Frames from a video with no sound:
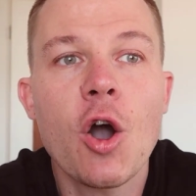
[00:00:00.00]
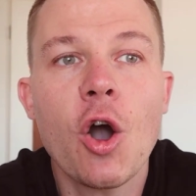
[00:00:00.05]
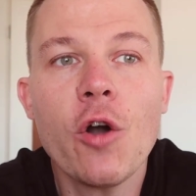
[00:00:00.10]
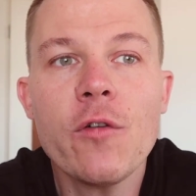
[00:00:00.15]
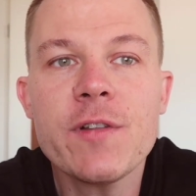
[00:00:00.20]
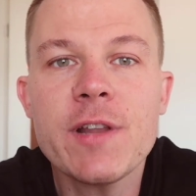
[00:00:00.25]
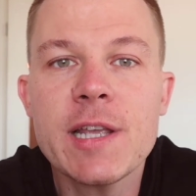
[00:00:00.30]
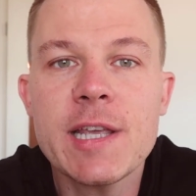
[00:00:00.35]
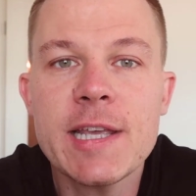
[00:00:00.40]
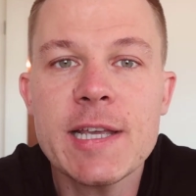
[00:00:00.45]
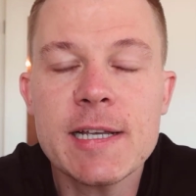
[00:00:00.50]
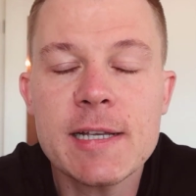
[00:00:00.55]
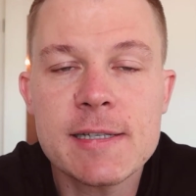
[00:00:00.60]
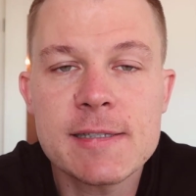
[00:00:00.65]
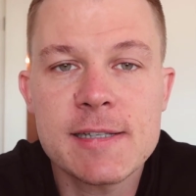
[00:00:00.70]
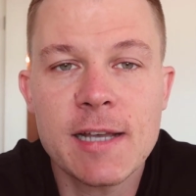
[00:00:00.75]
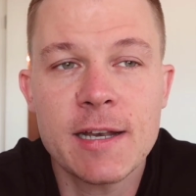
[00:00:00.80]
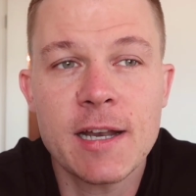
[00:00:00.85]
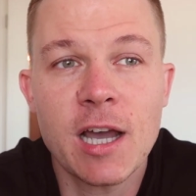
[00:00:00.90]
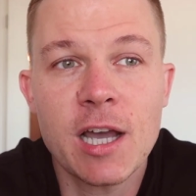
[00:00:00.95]
over the
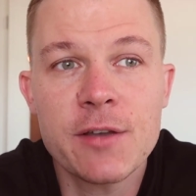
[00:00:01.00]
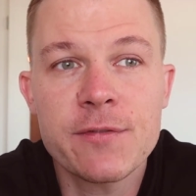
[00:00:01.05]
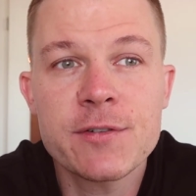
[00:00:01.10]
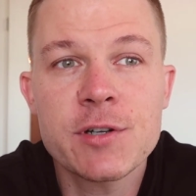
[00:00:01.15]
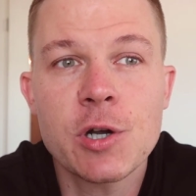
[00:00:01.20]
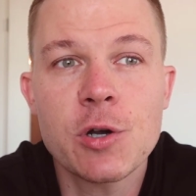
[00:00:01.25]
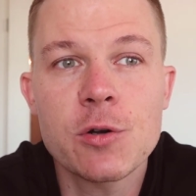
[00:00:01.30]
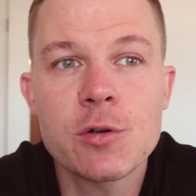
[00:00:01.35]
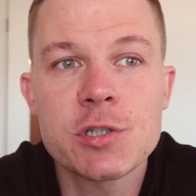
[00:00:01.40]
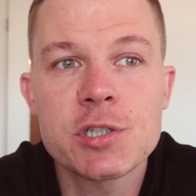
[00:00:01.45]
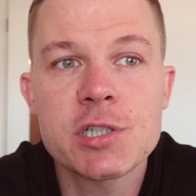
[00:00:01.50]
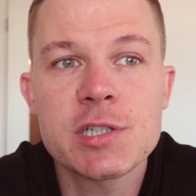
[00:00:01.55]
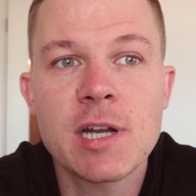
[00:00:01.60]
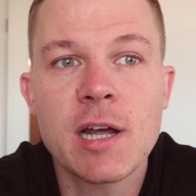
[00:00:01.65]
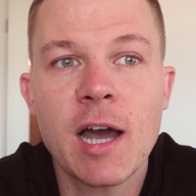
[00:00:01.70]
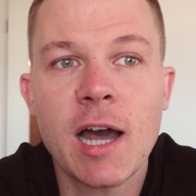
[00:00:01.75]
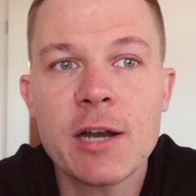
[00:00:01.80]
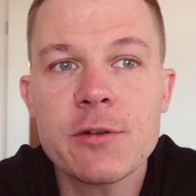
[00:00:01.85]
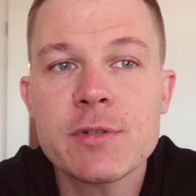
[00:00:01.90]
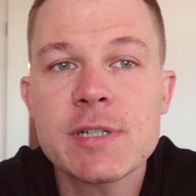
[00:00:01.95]
years, and I've coached
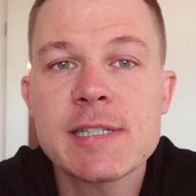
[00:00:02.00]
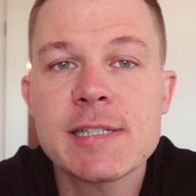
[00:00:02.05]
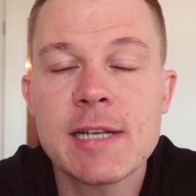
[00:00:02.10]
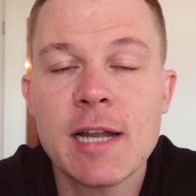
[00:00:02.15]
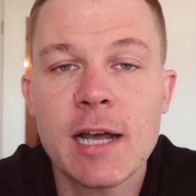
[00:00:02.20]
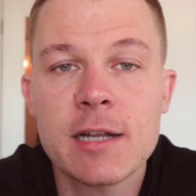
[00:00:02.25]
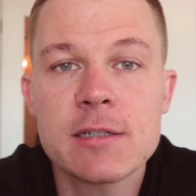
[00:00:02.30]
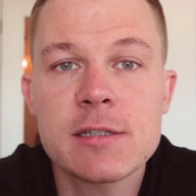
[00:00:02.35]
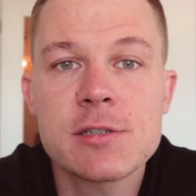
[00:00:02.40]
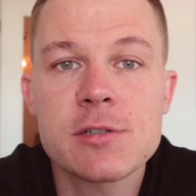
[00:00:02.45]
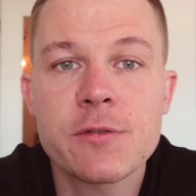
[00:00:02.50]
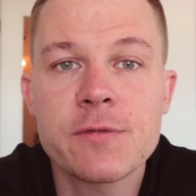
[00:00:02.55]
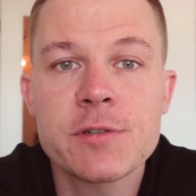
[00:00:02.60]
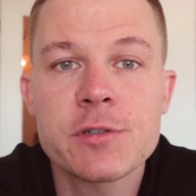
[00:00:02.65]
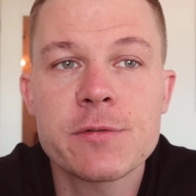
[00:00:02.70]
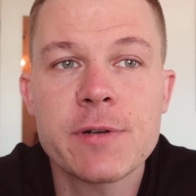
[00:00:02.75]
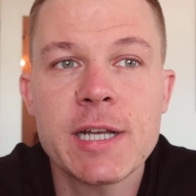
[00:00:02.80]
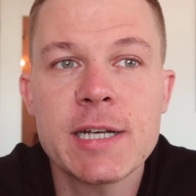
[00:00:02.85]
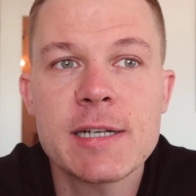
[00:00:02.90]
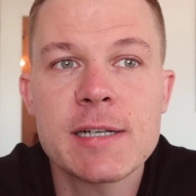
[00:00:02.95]
hundreds and hundreds of
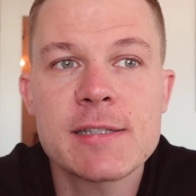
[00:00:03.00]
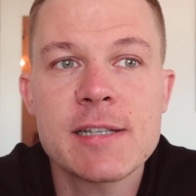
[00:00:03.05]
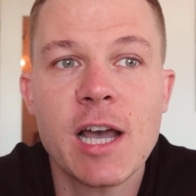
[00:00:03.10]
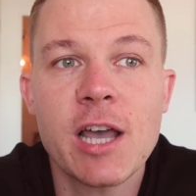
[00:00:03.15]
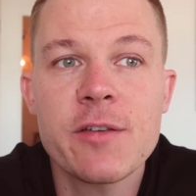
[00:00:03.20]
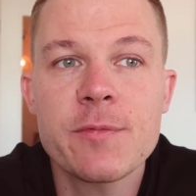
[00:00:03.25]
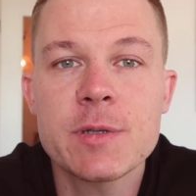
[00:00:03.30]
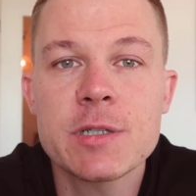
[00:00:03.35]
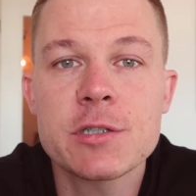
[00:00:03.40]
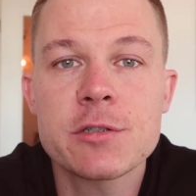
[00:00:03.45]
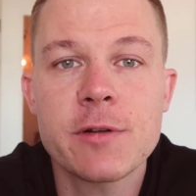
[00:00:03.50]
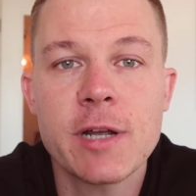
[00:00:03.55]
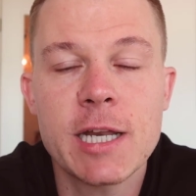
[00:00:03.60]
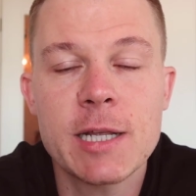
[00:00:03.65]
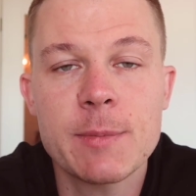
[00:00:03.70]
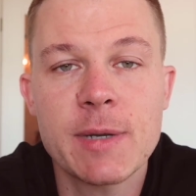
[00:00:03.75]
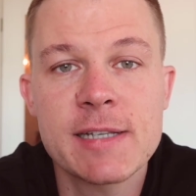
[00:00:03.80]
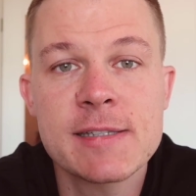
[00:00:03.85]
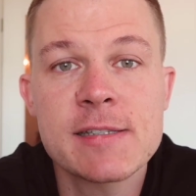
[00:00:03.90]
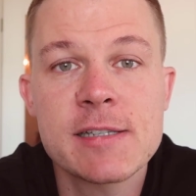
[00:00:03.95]
traders, I've been
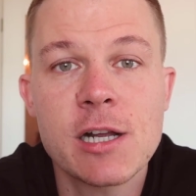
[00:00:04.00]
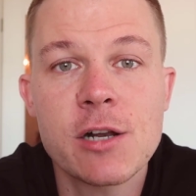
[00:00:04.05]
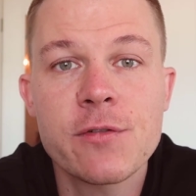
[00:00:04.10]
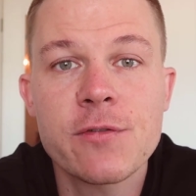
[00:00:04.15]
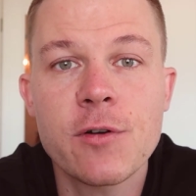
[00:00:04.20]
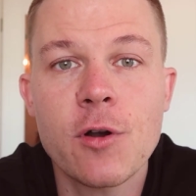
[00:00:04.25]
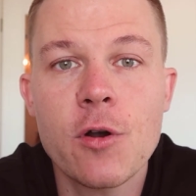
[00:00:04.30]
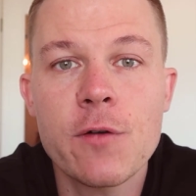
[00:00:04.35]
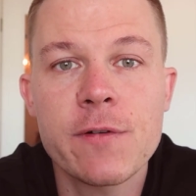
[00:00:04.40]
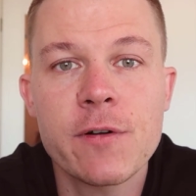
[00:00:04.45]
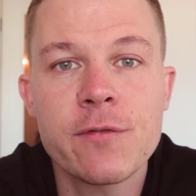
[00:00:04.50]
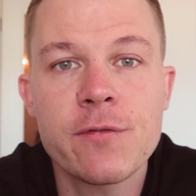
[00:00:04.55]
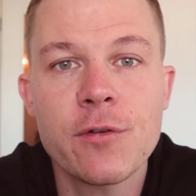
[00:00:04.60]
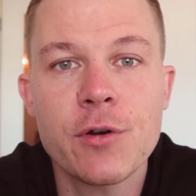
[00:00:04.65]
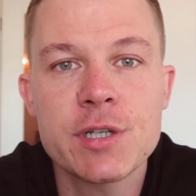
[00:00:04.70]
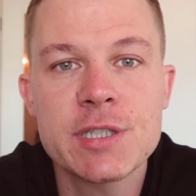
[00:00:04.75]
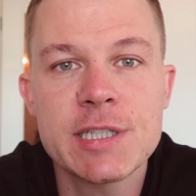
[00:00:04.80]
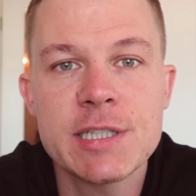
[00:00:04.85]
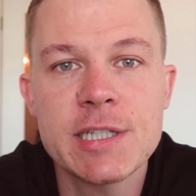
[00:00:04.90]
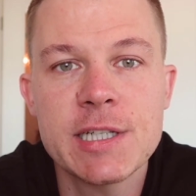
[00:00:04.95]
trading myself for over
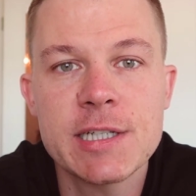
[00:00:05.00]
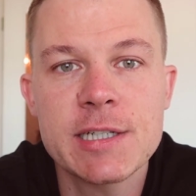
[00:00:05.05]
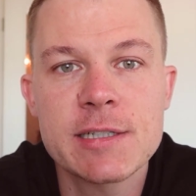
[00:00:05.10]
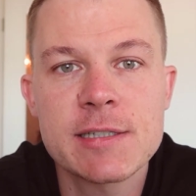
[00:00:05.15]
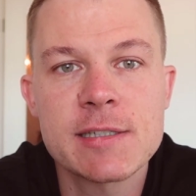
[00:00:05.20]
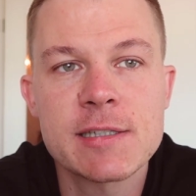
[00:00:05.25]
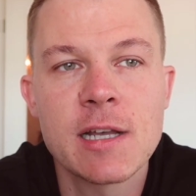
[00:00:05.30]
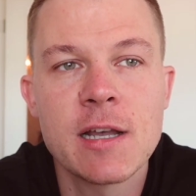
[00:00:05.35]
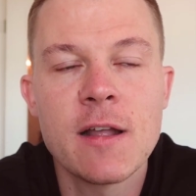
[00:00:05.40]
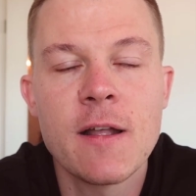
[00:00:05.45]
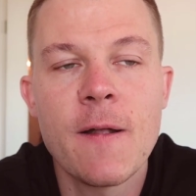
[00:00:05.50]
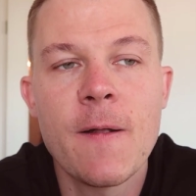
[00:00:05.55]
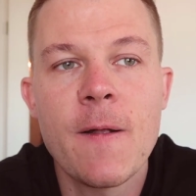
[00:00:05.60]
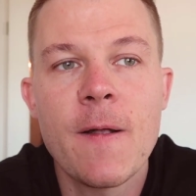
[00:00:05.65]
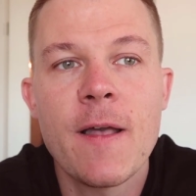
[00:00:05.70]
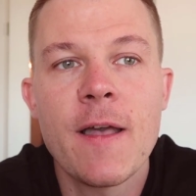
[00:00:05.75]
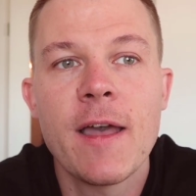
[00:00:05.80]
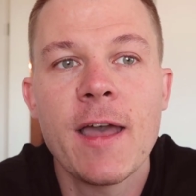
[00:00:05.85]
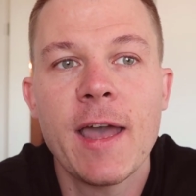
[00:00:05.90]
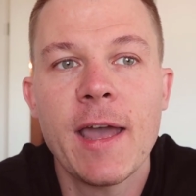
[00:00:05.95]
14 years,
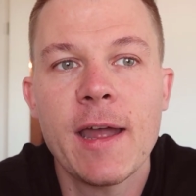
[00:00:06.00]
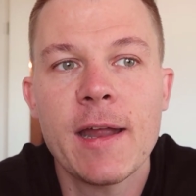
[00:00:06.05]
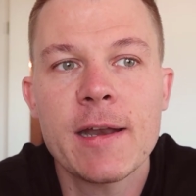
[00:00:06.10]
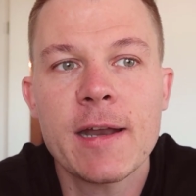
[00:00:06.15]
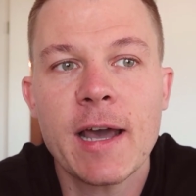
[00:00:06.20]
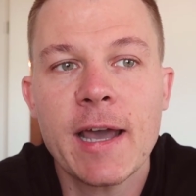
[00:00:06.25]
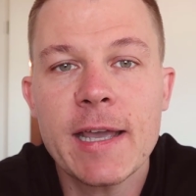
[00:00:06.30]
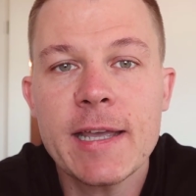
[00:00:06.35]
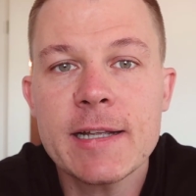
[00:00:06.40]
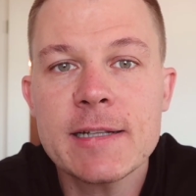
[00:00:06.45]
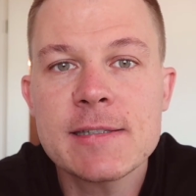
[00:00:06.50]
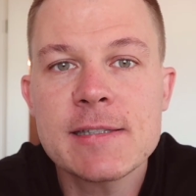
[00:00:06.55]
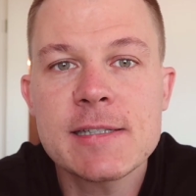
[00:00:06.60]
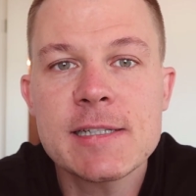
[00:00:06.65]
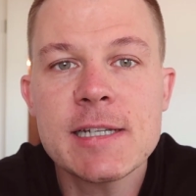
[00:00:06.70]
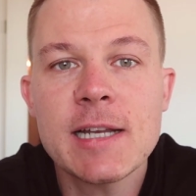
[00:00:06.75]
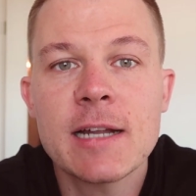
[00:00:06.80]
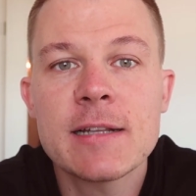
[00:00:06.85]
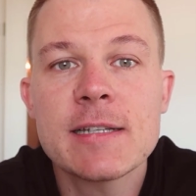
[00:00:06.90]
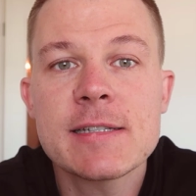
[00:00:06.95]
and I can
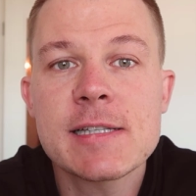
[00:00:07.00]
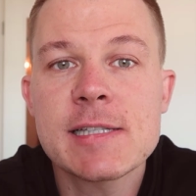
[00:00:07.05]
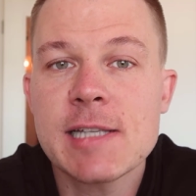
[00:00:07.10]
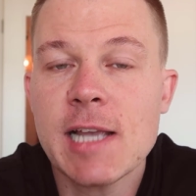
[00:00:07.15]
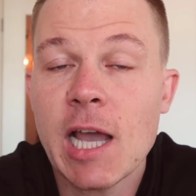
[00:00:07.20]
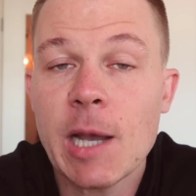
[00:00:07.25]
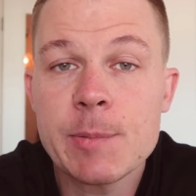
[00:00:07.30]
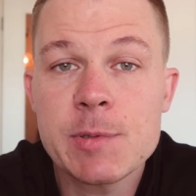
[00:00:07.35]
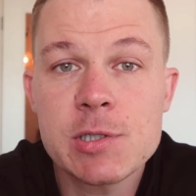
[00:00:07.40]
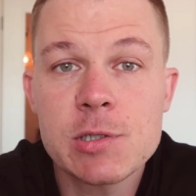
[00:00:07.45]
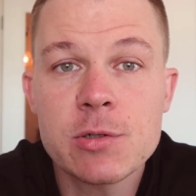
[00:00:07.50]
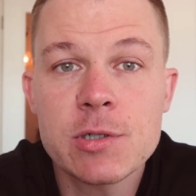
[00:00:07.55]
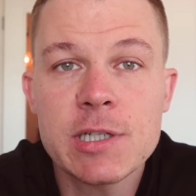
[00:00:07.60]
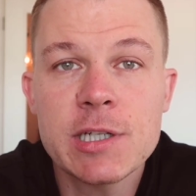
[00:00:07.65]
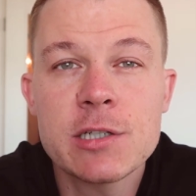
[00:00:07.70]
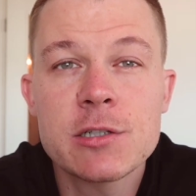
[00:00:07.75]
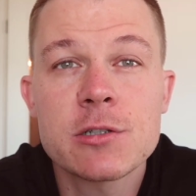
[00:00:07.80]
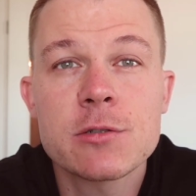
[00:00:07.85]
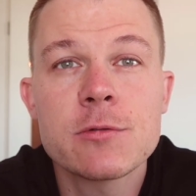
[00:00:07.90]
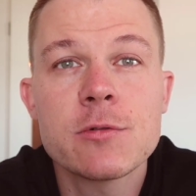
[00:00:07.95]
see that this is
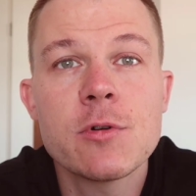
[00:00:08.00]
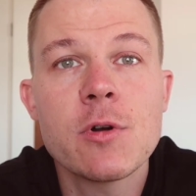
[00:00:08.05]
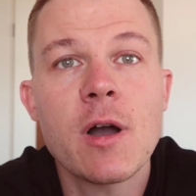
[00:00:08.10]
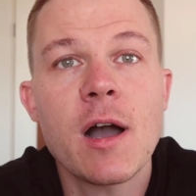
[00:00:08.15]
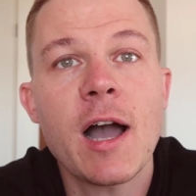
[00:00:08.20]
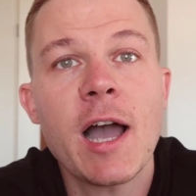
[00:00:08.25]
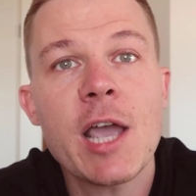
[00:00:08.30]
absolutely true.